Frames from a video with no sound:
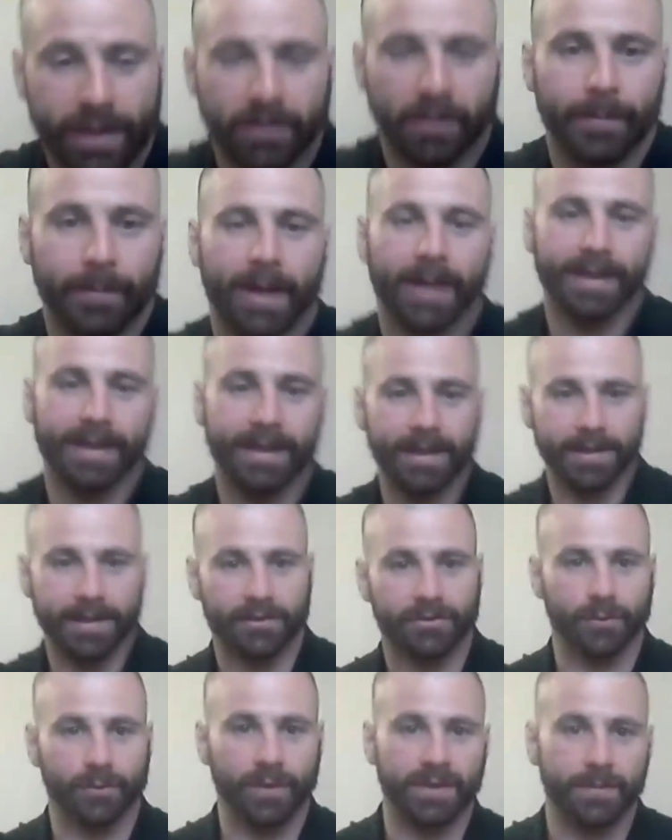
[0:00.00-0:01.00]
our body
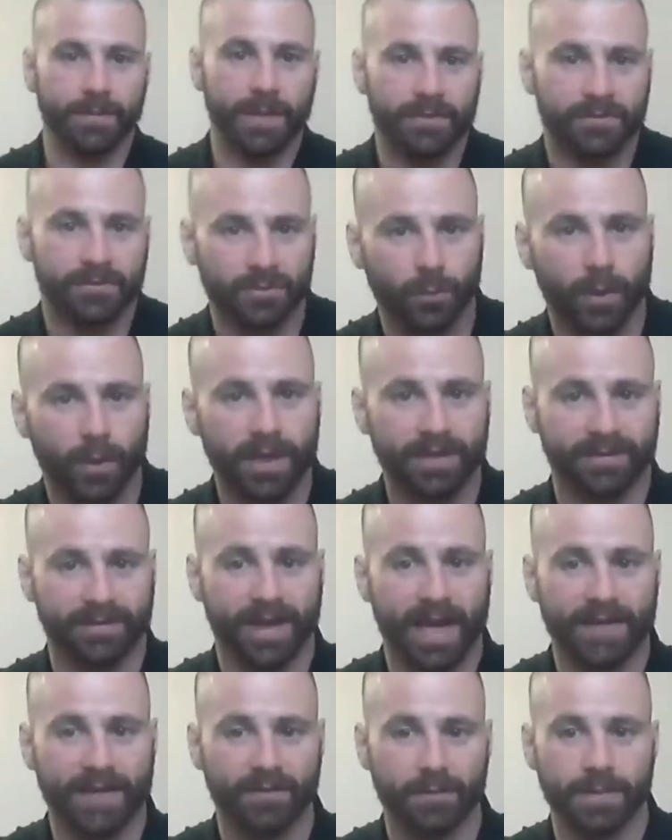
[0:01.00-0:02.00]
in three-dimensional ways
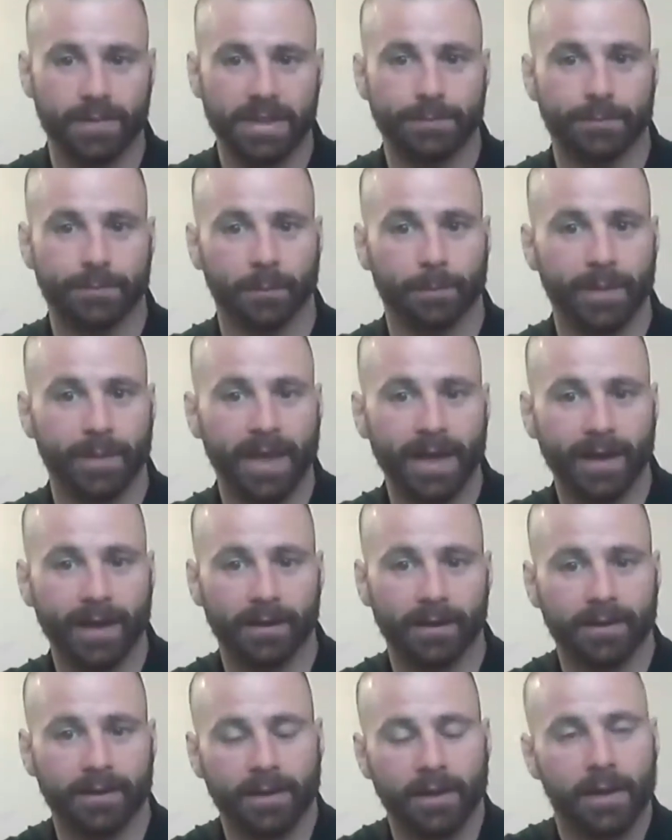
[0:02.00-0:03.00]
and have it be
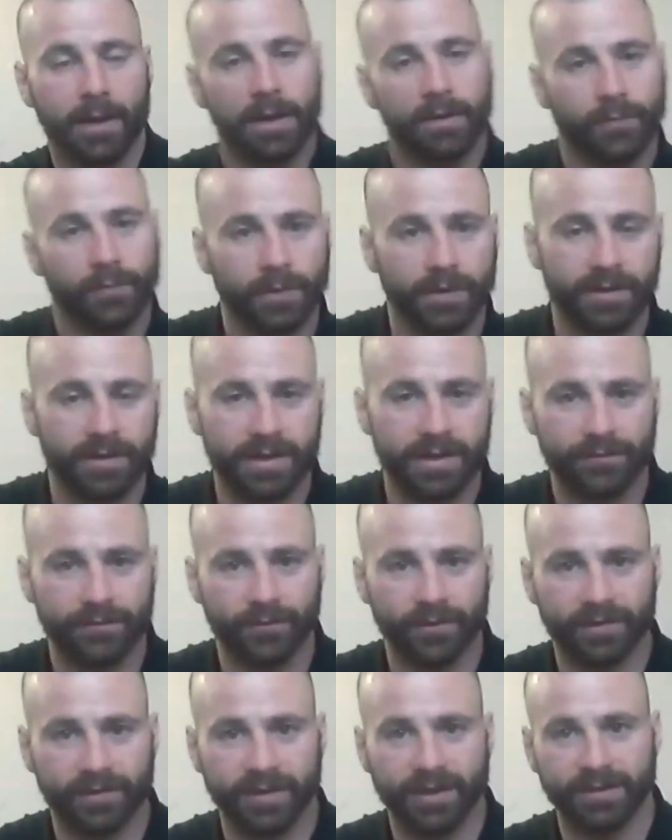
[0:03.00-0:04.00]
prepared for the
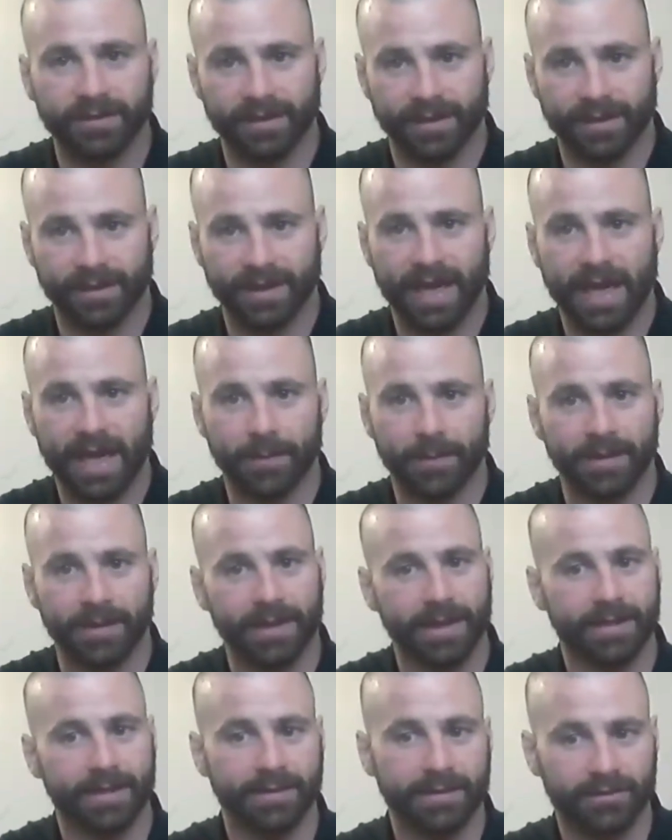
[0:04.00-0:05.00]
different things that can happen
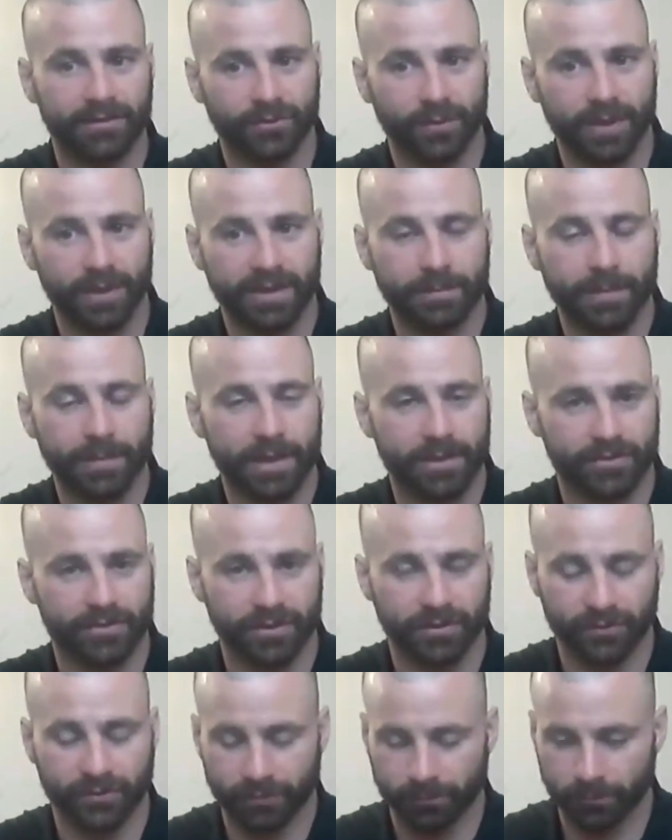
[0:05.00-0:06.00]
in these three
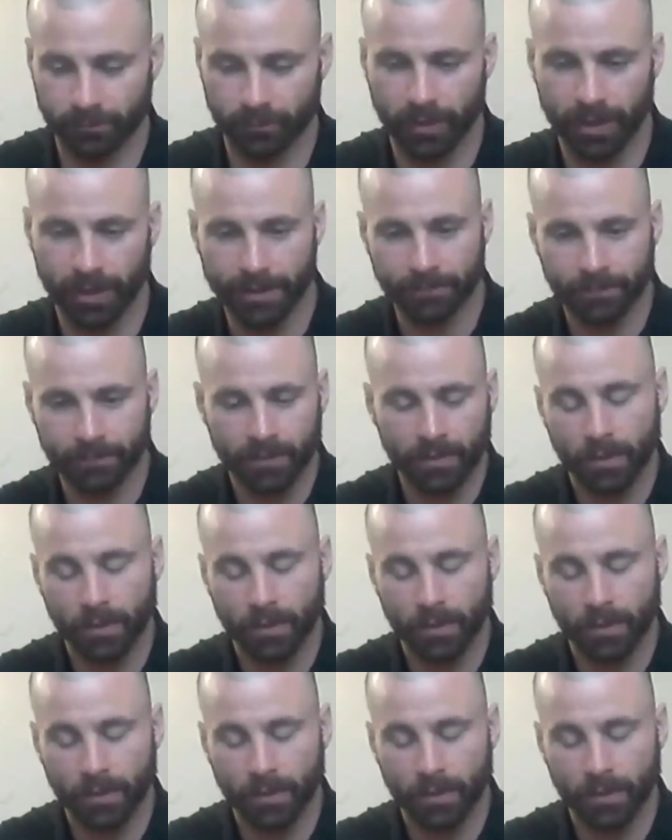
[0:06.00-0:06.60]
dimensions, right?